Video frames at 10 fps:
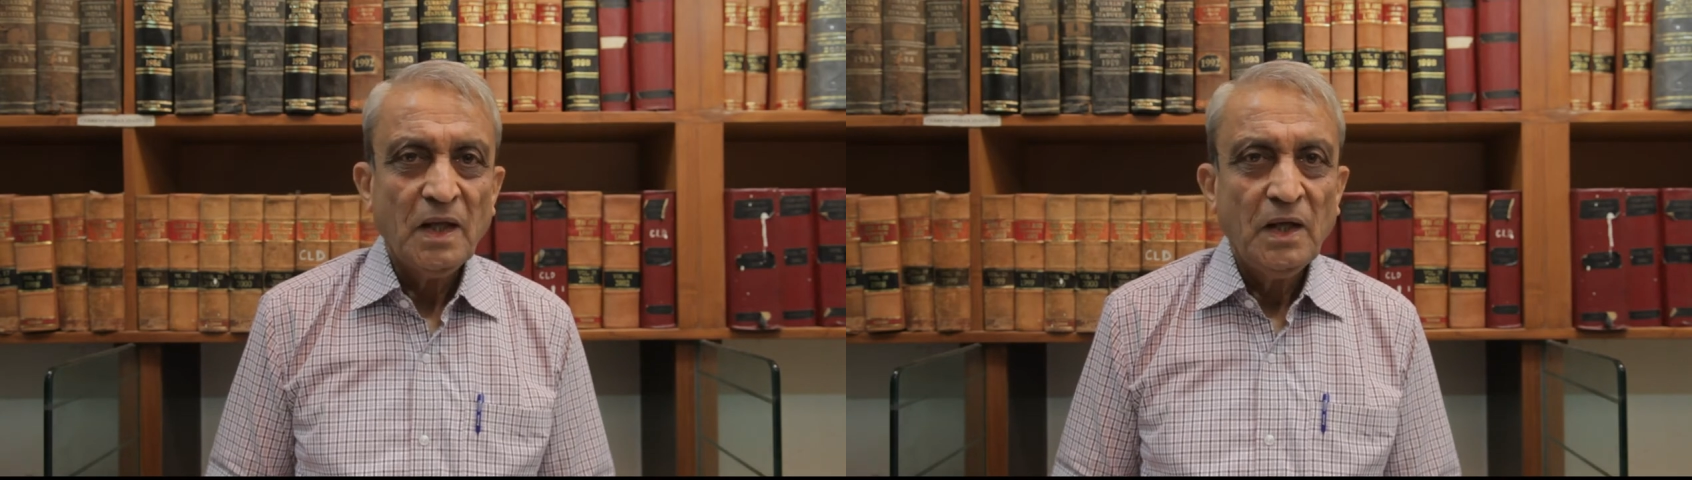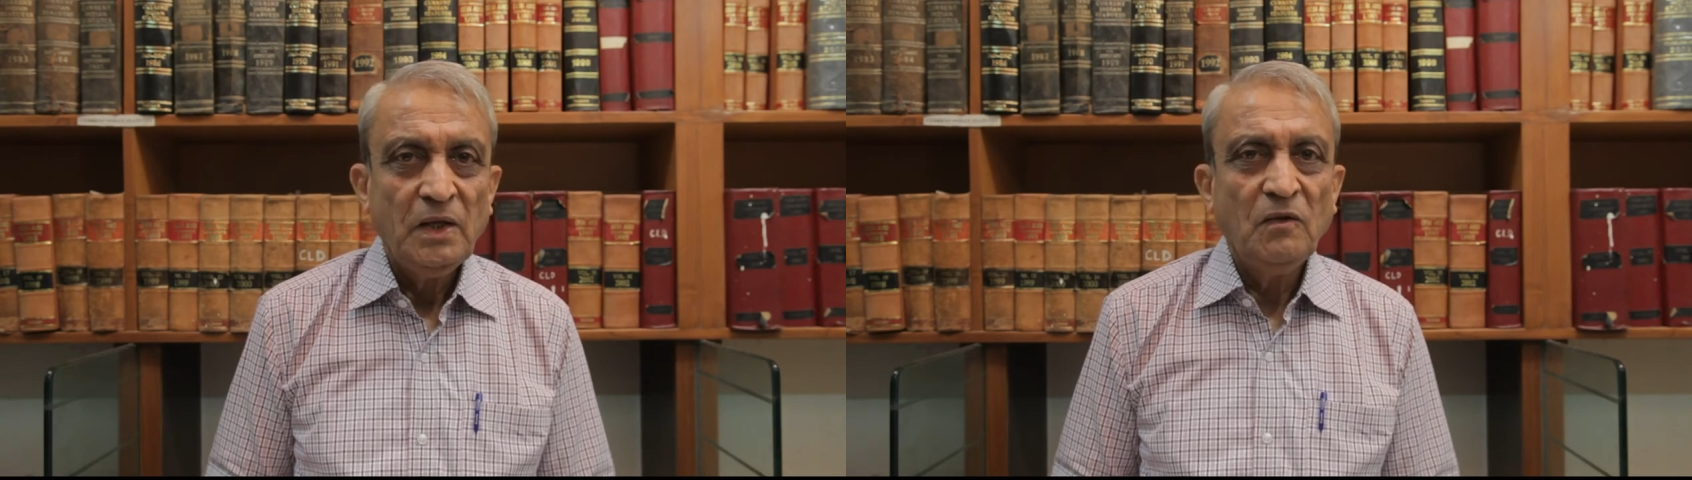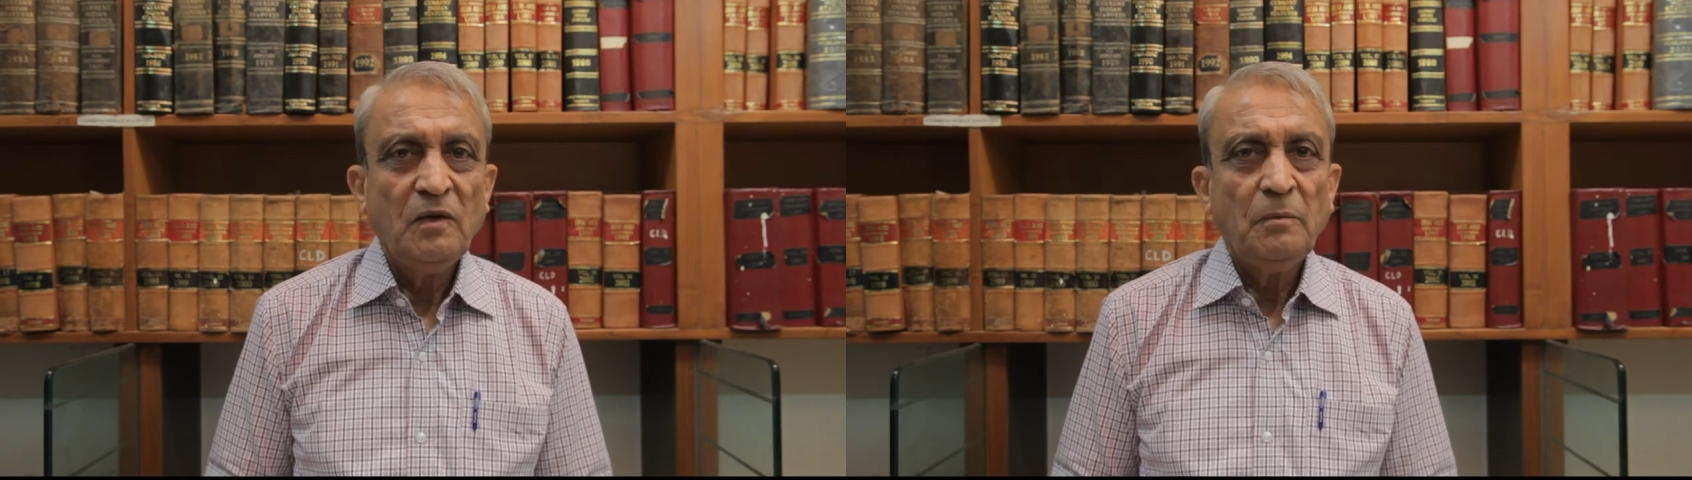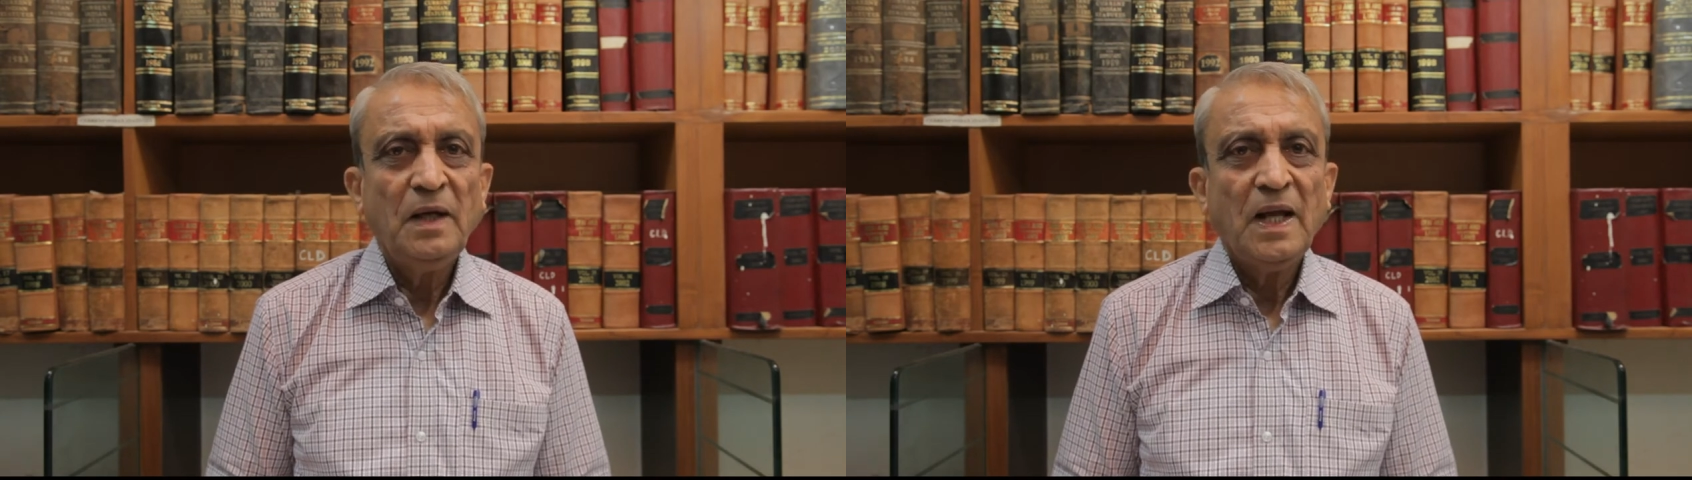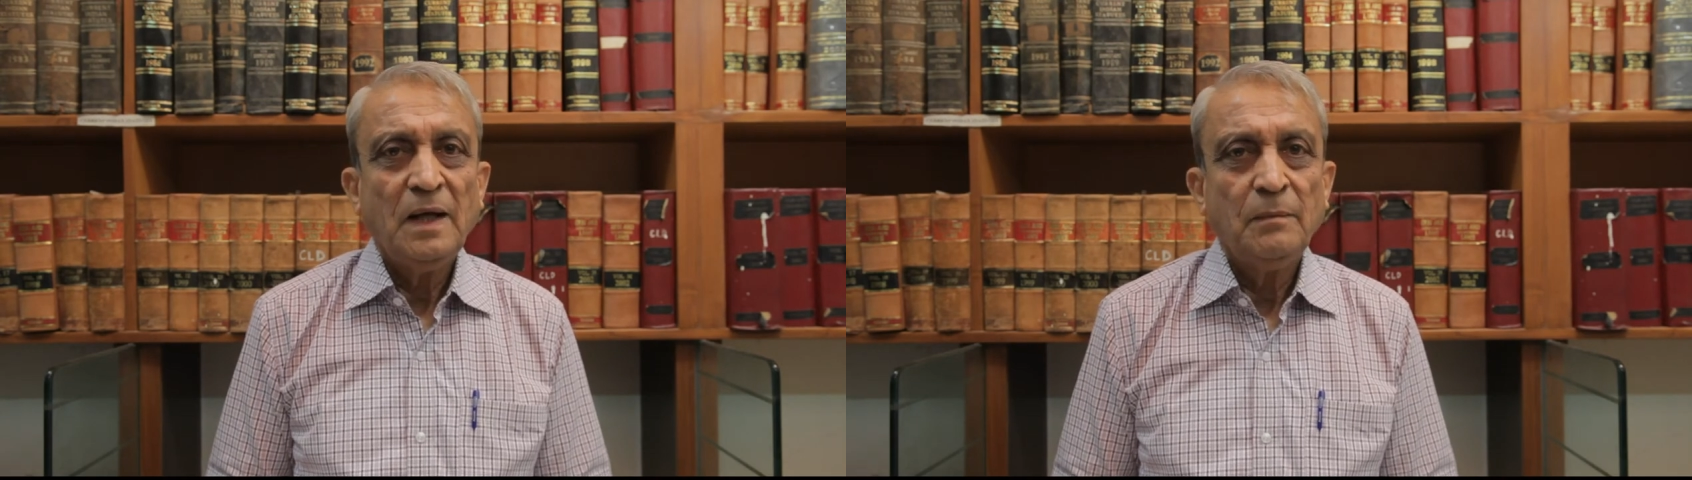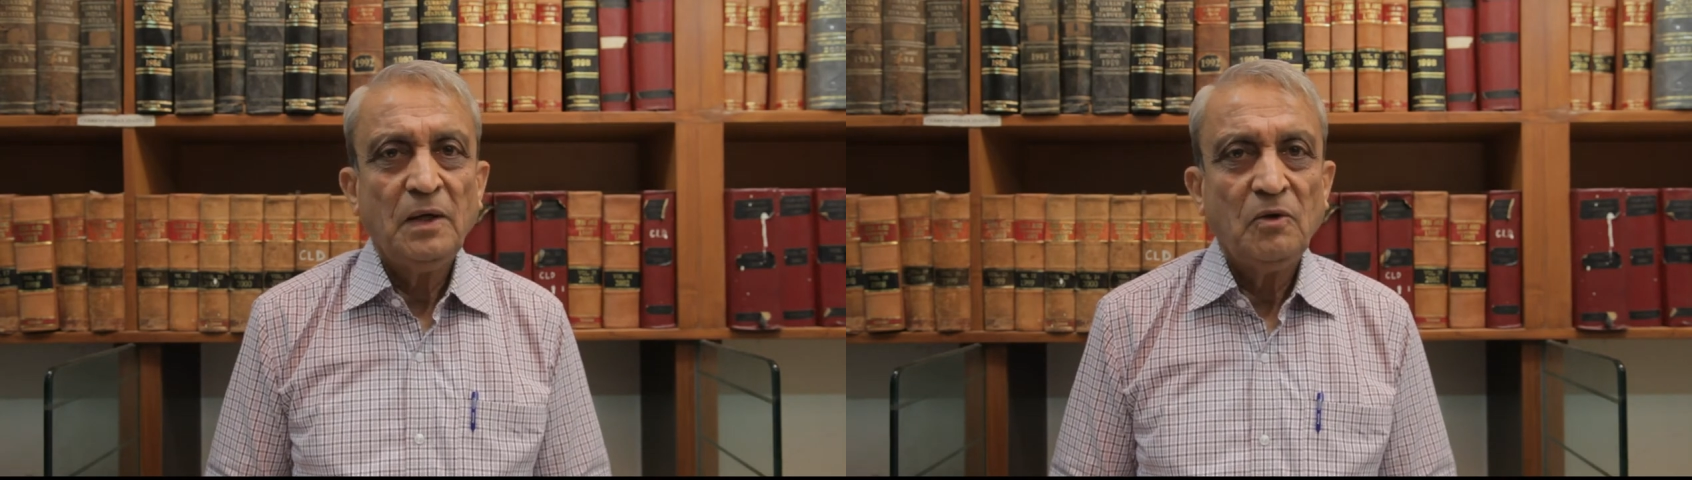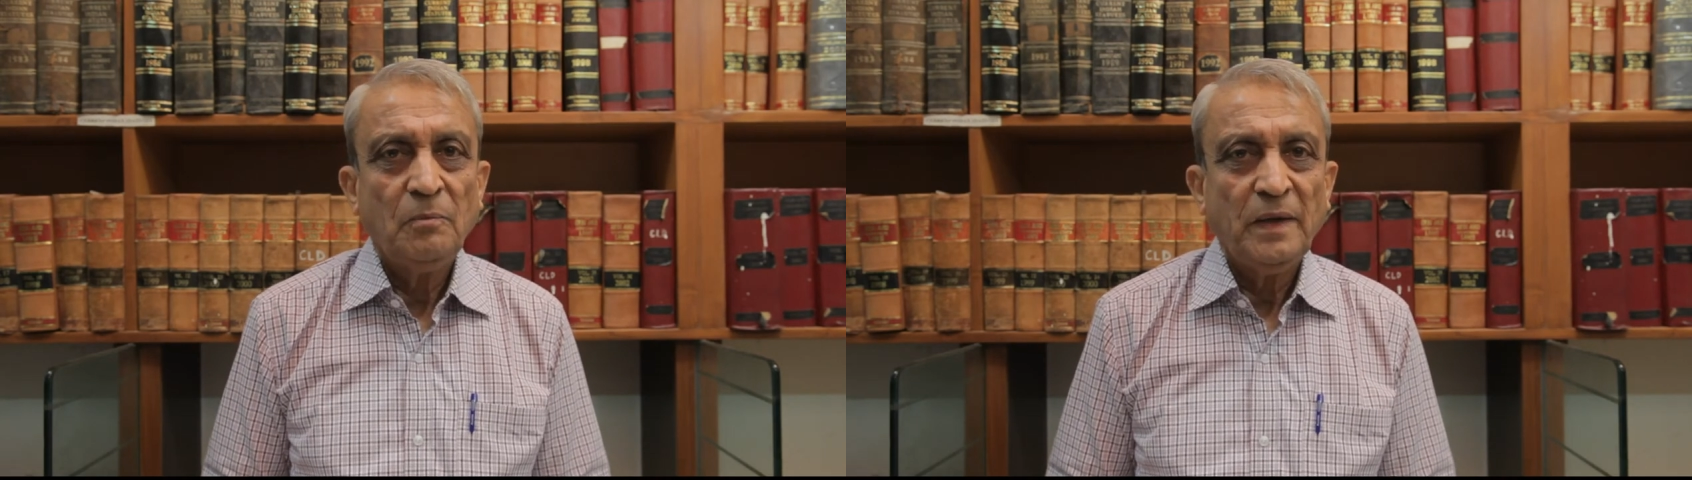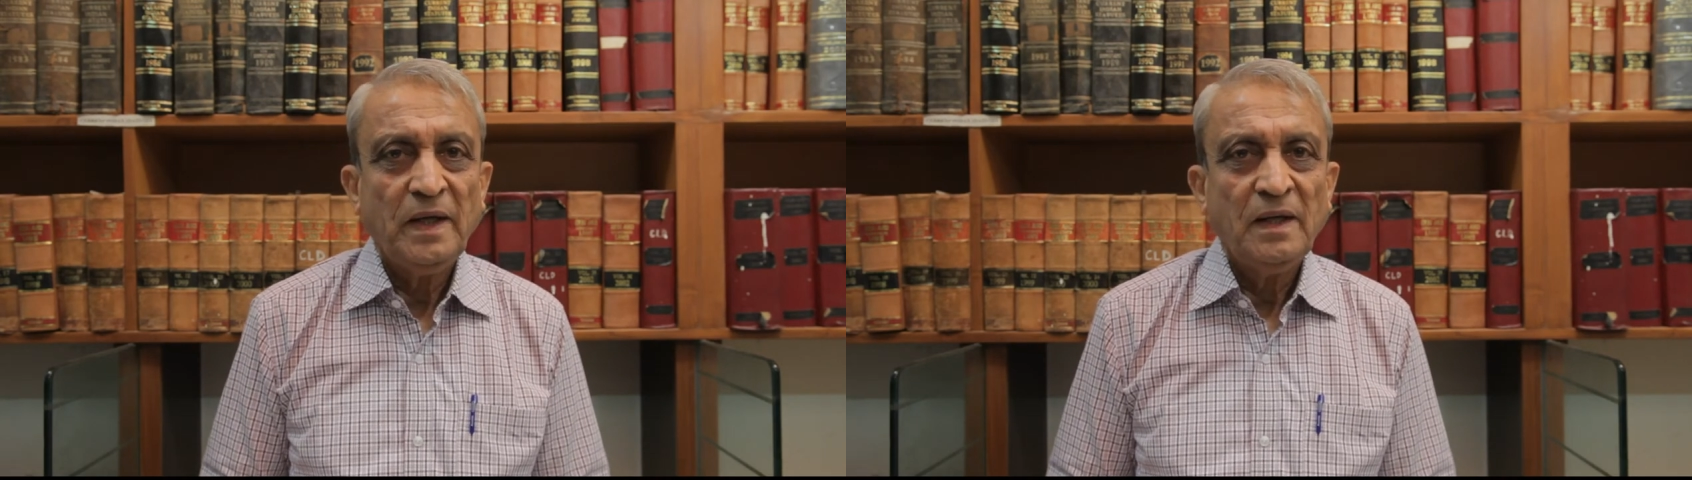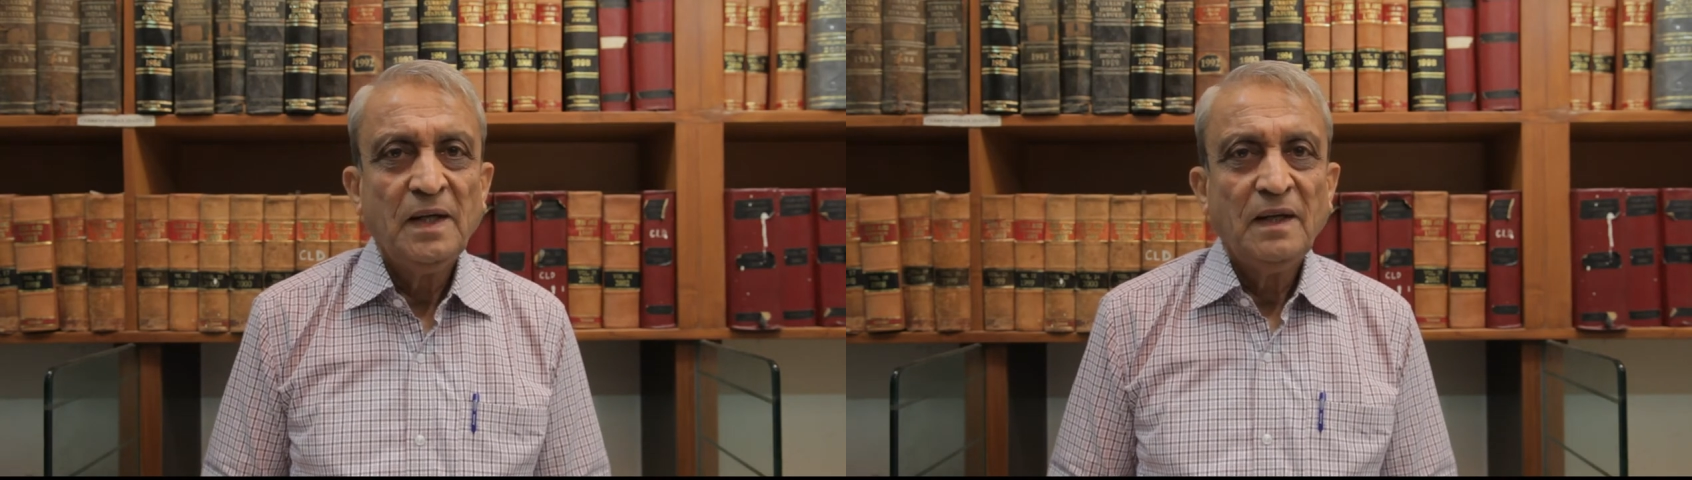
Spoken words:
you will be liable to pay